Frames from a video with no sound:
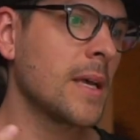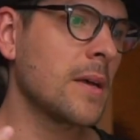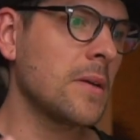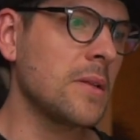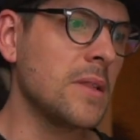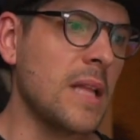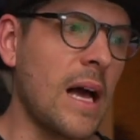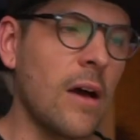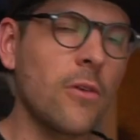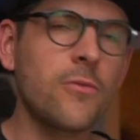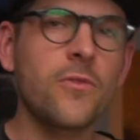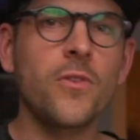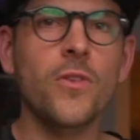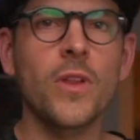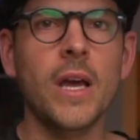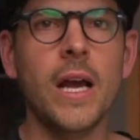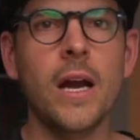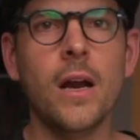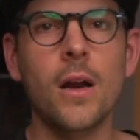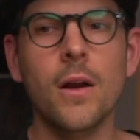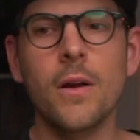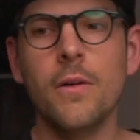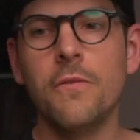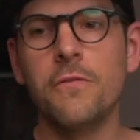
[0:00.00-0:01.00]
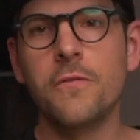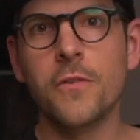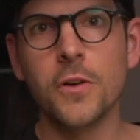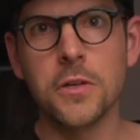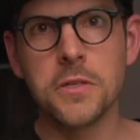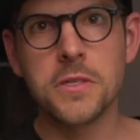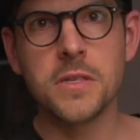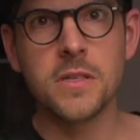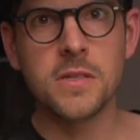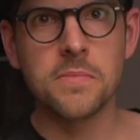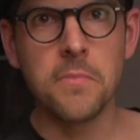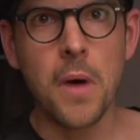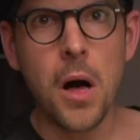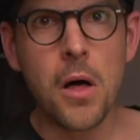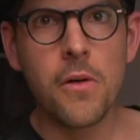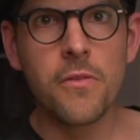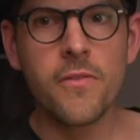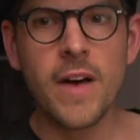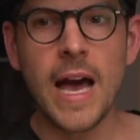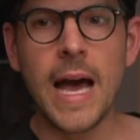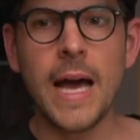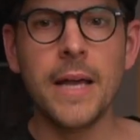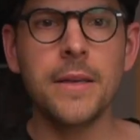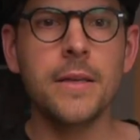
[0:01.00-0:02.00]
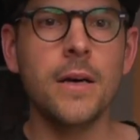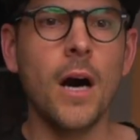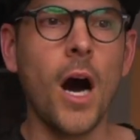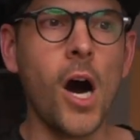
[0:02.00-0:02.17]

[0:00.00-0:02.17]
Cloudflare versus Mullvad.